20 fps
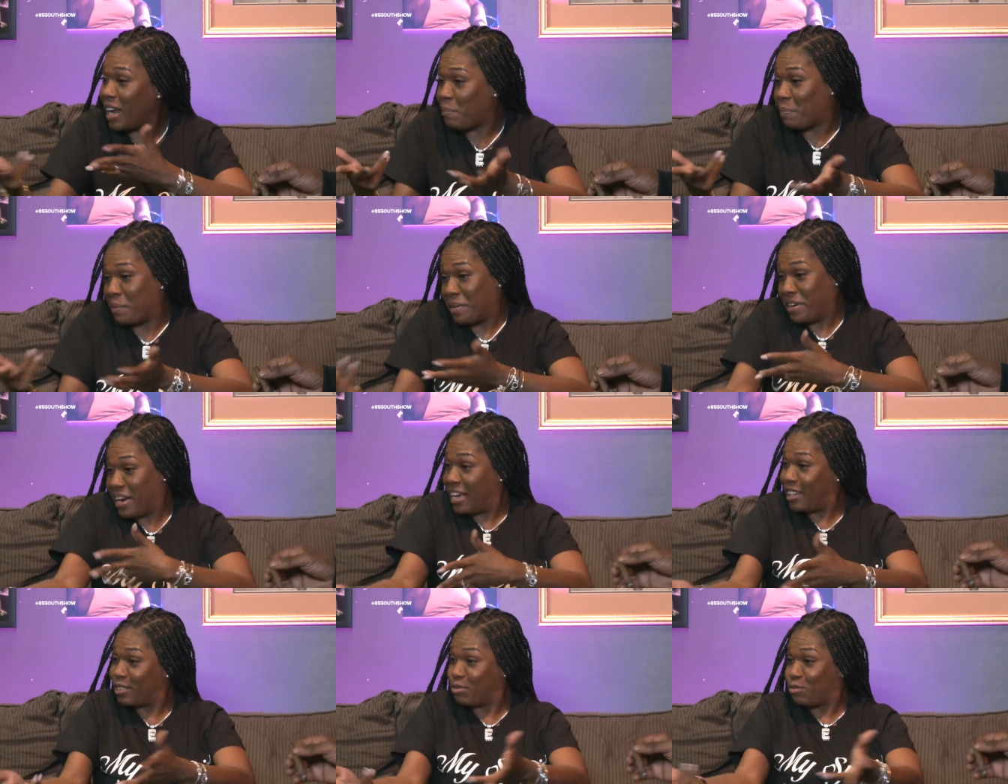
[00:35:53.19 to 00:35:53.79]
that
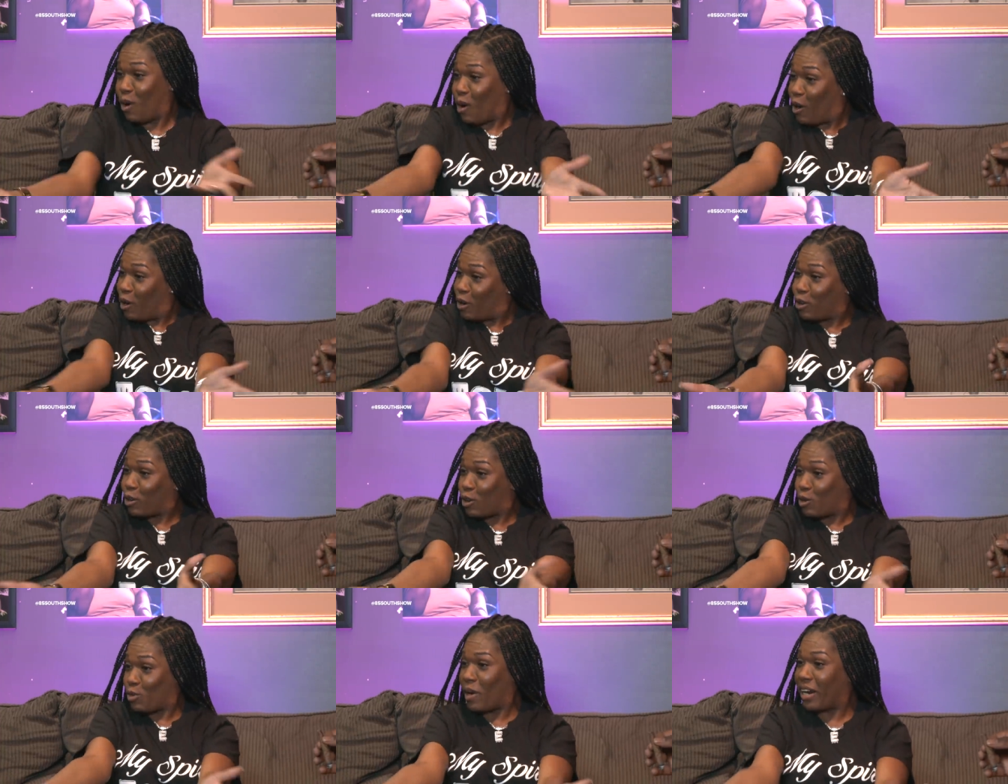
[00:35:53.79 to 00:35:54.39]
pronounced
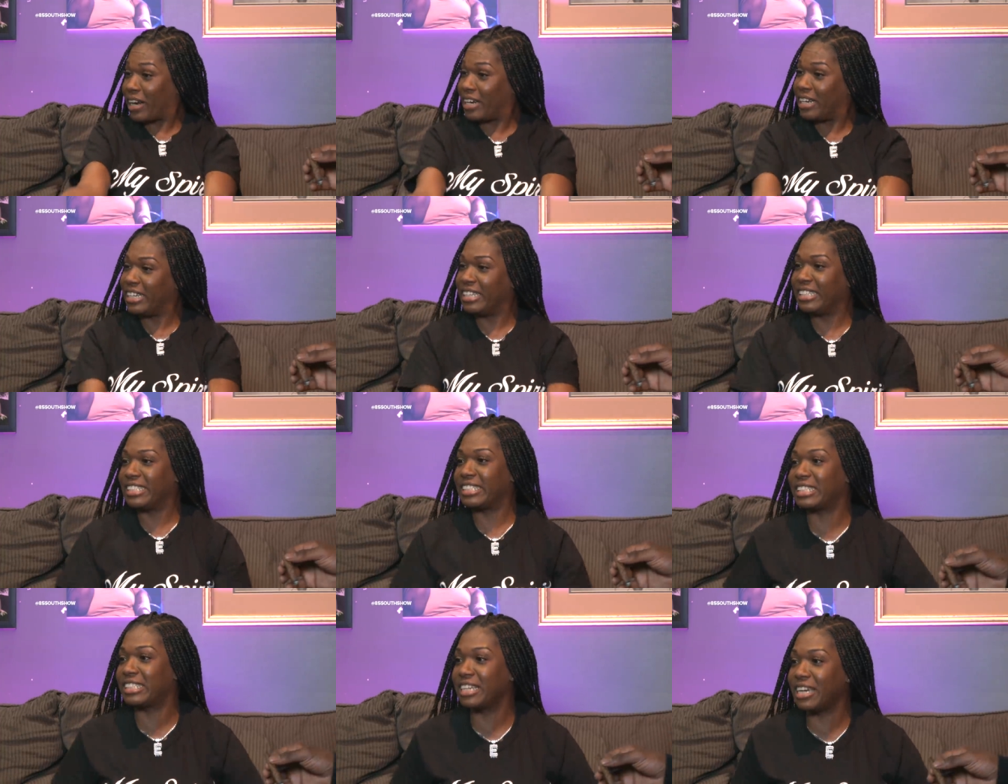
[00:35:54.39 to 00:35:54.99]
word correctly
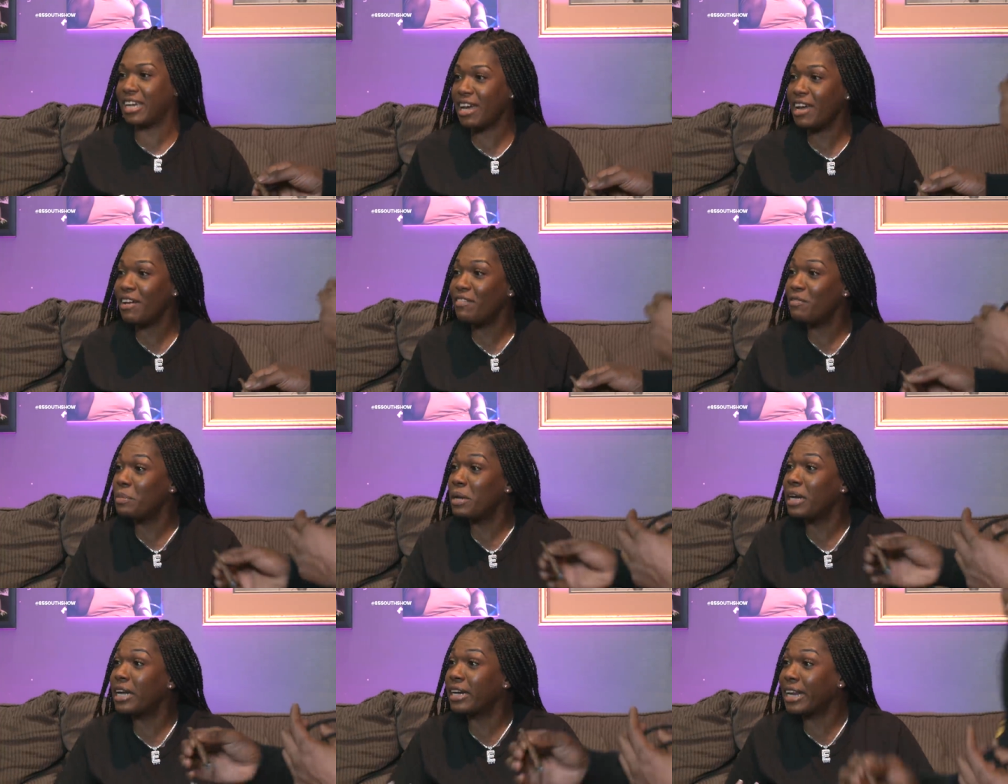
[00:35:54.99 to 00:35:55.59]
and shit.
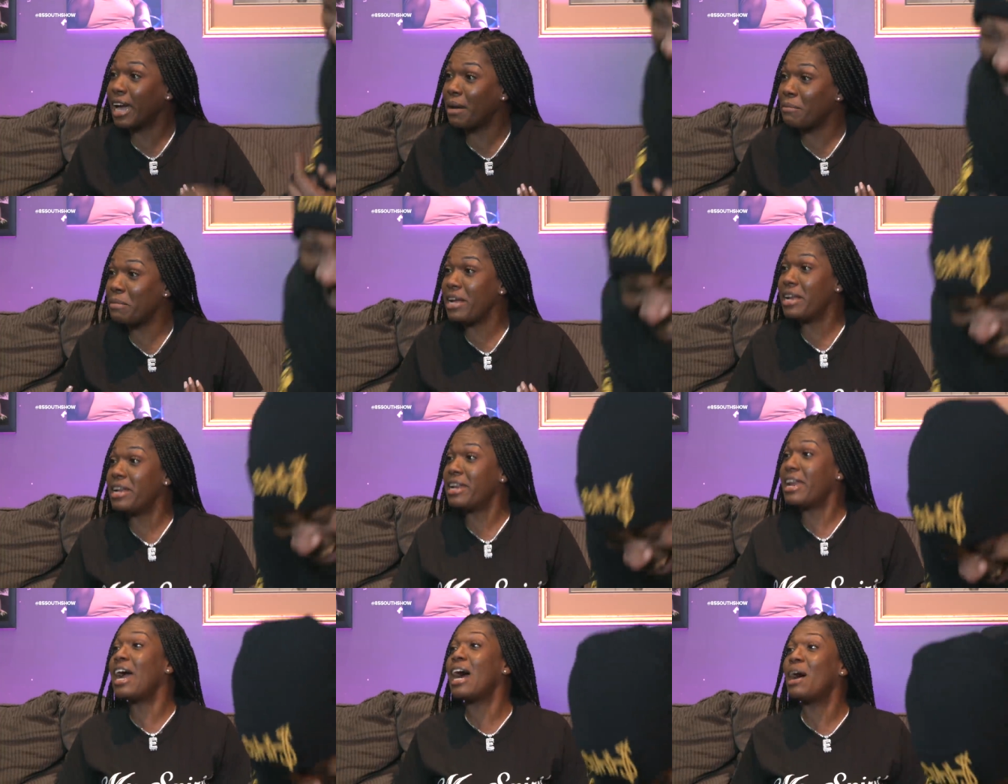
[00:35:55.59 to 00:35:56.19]
He be looking at
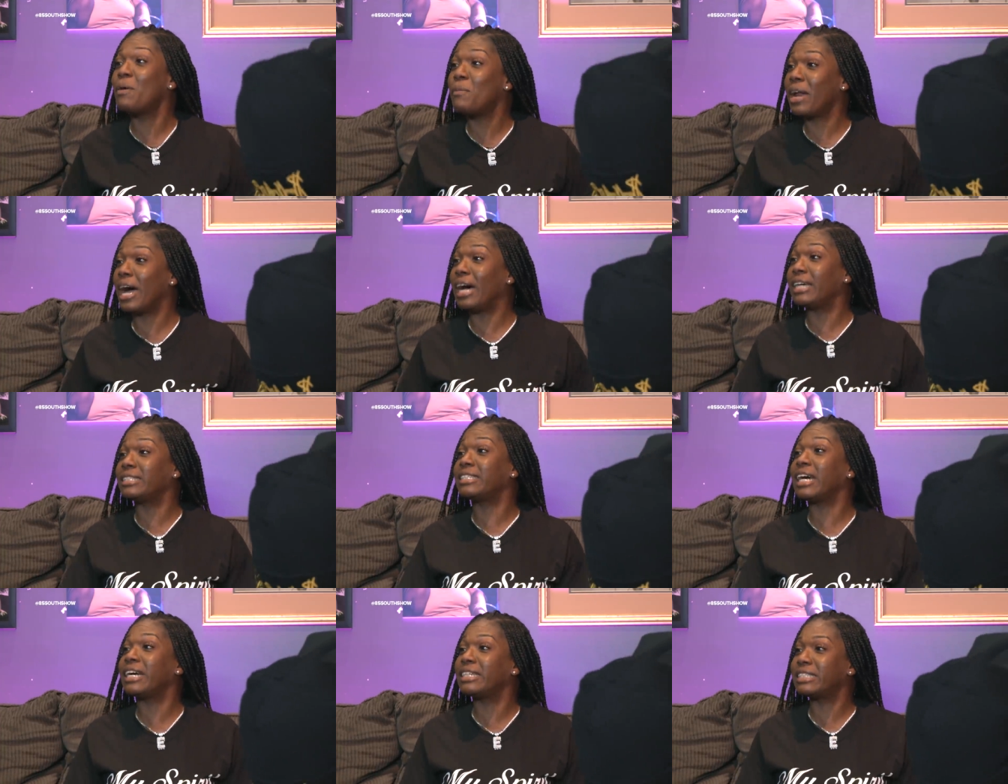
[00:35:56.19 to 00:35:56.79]
me now when
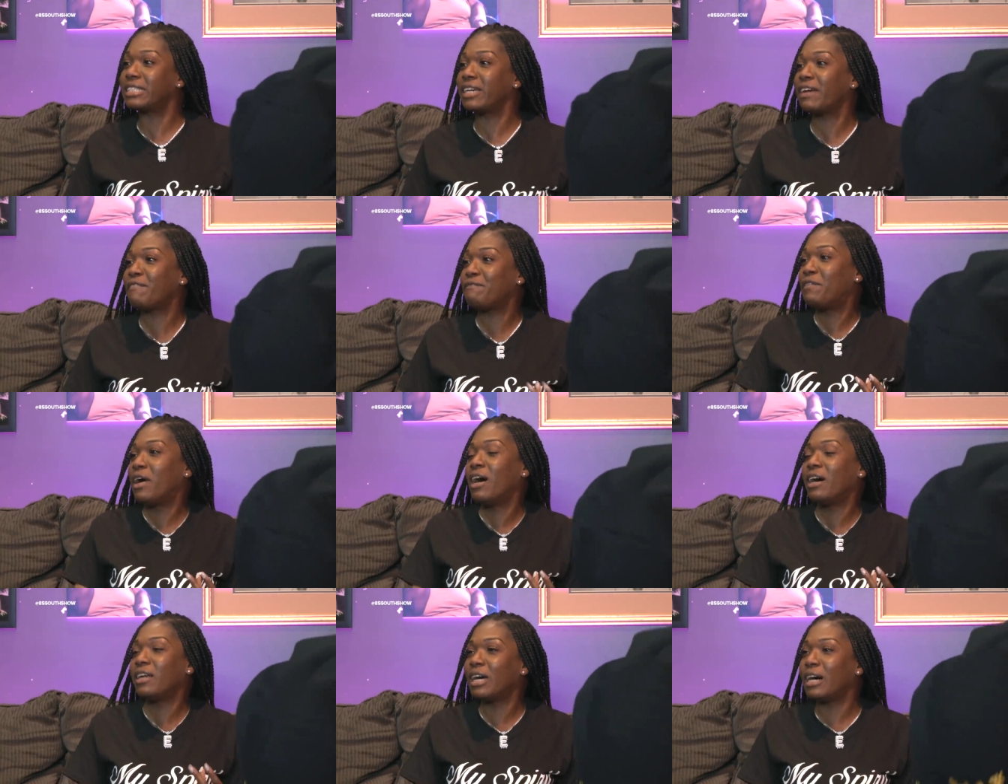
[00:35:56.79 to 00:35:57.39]
I say shit
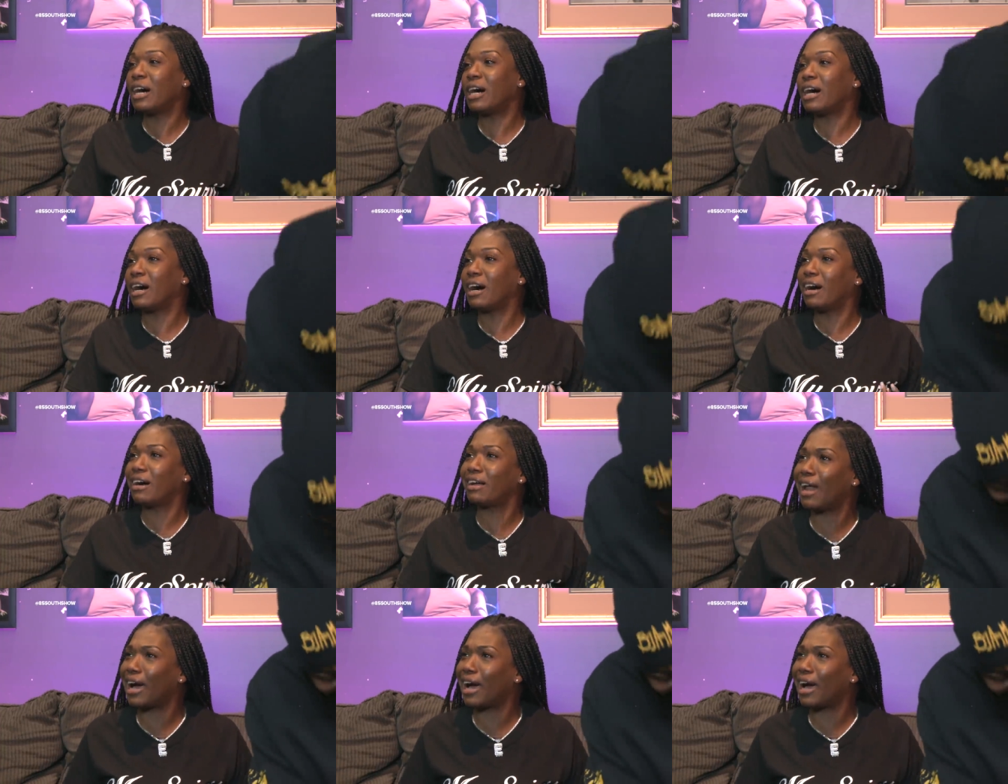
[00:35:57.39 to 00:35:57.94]
fucked up.